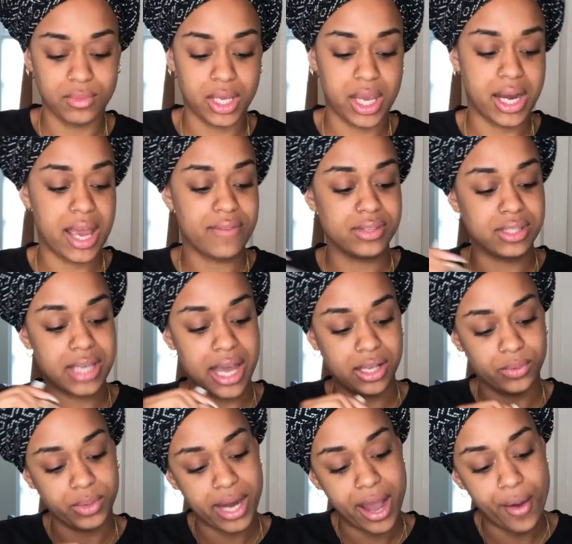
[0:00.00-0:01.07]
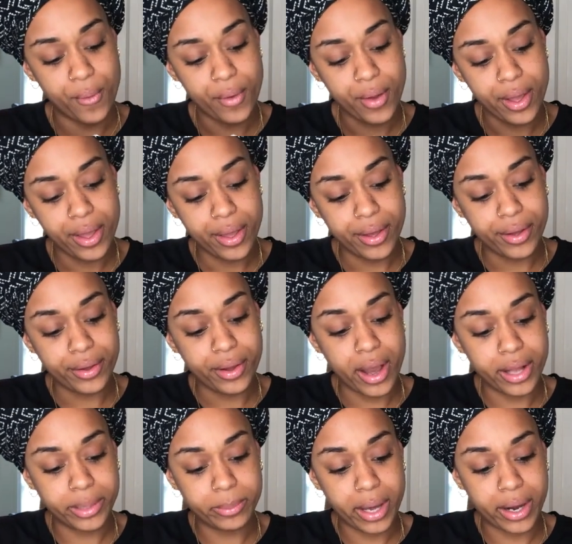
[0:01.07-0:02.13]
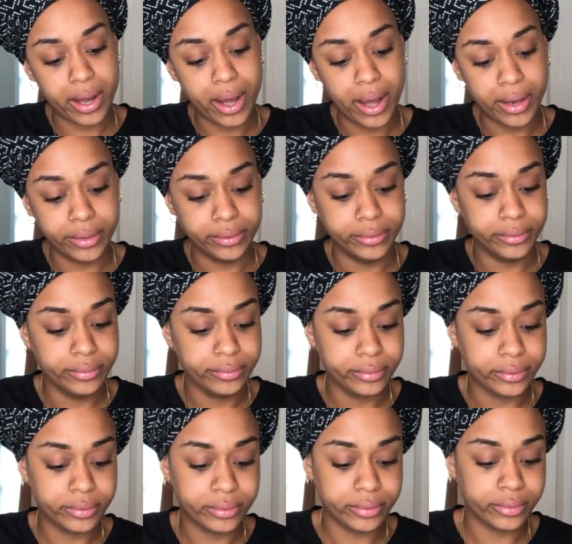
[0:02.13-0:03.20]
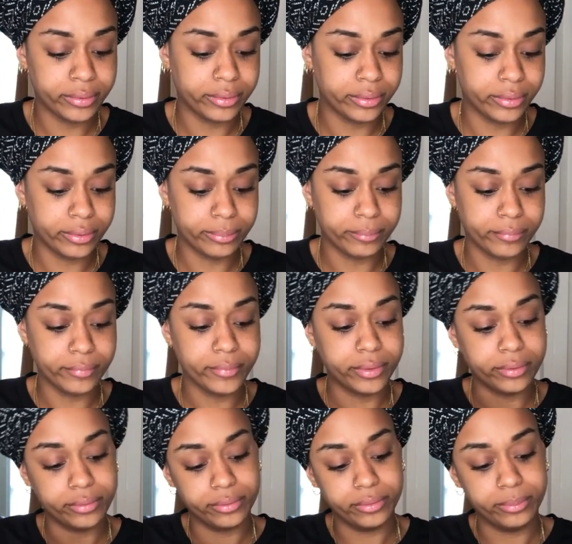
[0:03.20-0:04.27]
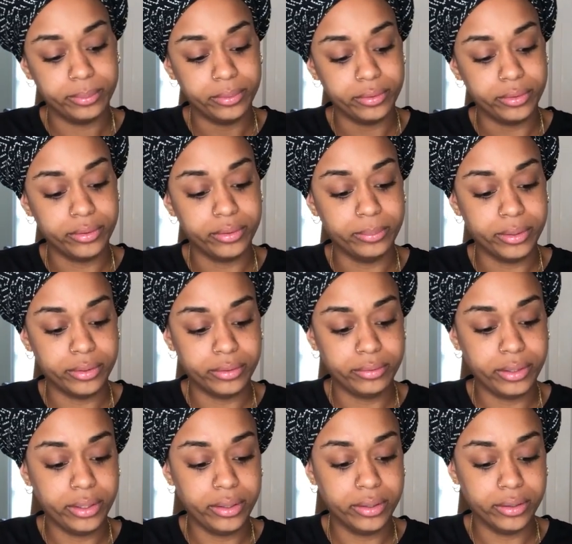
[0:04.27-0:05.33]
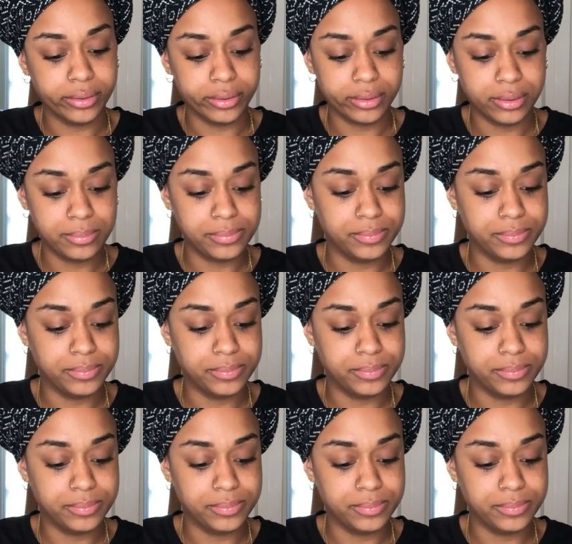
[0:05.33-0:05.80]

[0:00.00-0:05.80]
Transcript: Can't have a salad without Kalamata olives. A little bit on here.